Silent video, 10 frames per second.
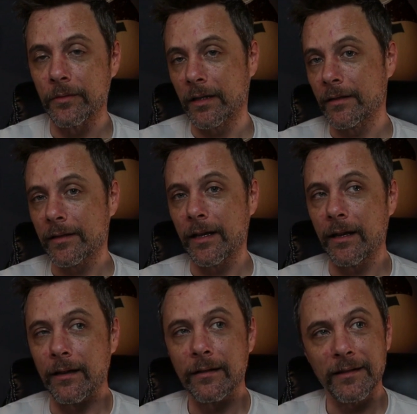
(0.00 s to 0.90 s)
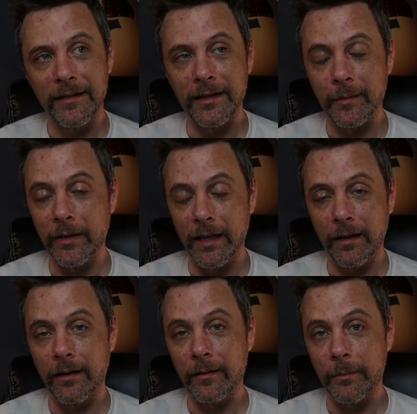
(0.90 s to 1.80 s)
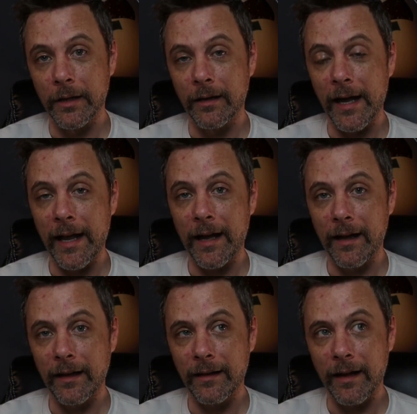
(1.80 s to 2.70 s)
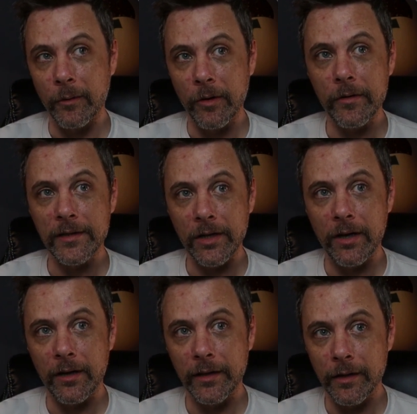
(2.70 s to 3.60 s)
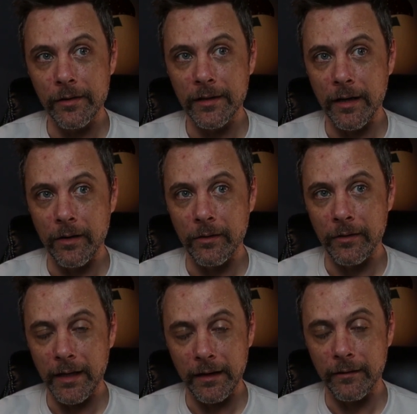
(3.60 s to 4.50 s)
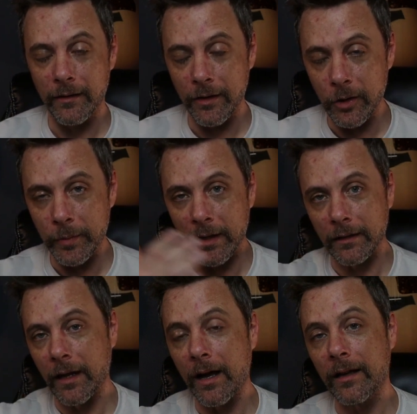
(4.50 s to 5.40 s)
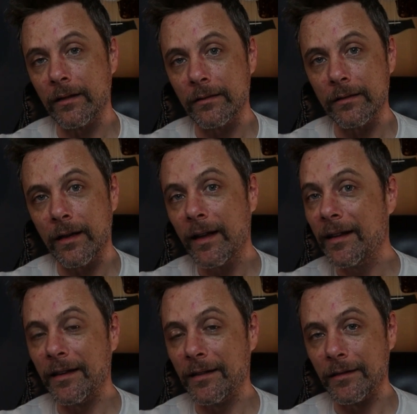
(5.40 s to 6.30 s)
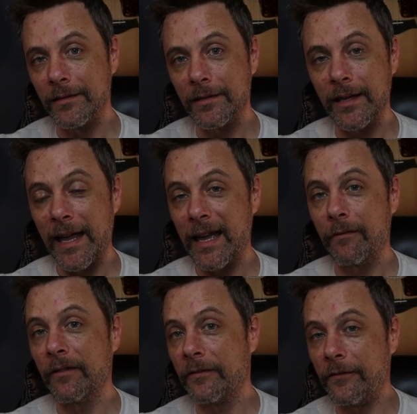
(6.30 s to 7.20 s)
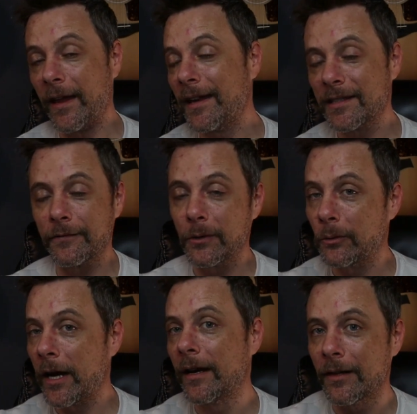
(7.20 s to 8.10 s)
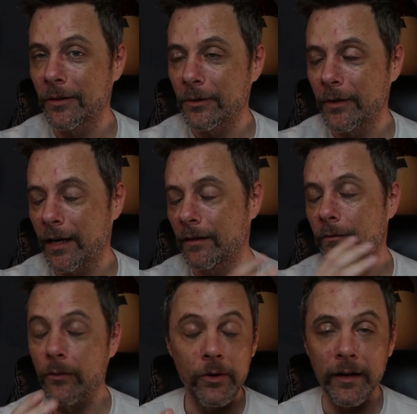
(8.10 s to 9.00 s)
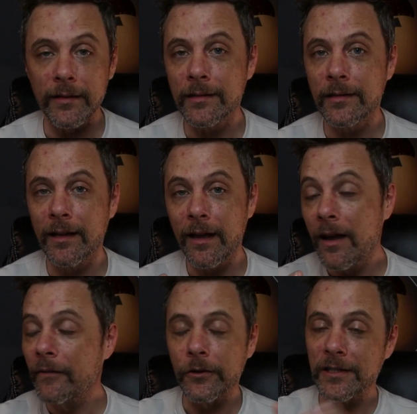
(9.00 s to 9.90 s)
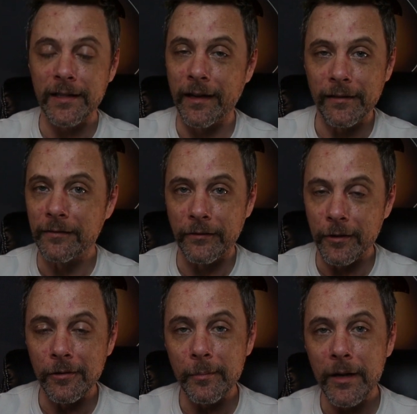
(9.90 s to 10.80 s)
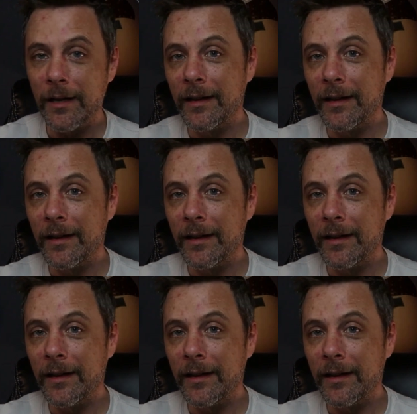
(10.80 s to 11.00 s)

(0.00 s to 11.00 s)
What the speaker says: I was going to say in the beginning, but I wrote a song years ago, and the opening line is, I have the face for radio and the voice for silent film.